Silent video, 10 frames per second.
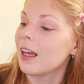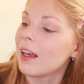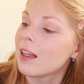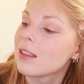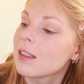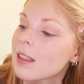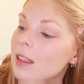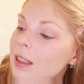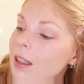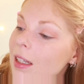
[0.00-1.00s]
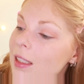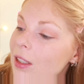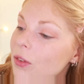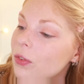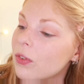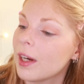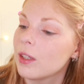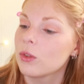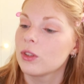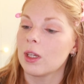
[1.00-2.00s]
And as a
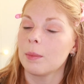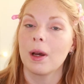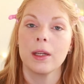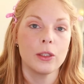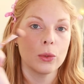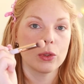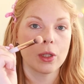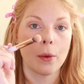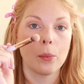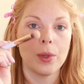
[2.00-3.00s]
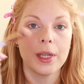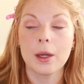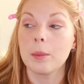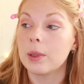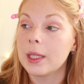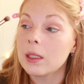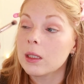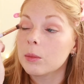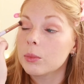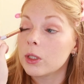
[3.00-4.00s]
final step, I use a big
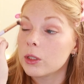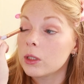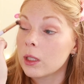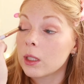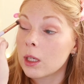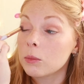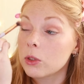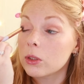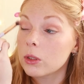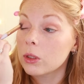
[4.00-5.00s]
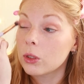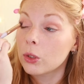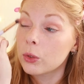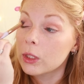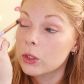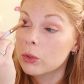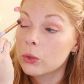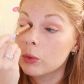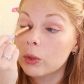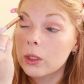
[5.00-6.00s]
blending brush and I'm just going
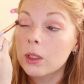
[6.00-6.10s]
to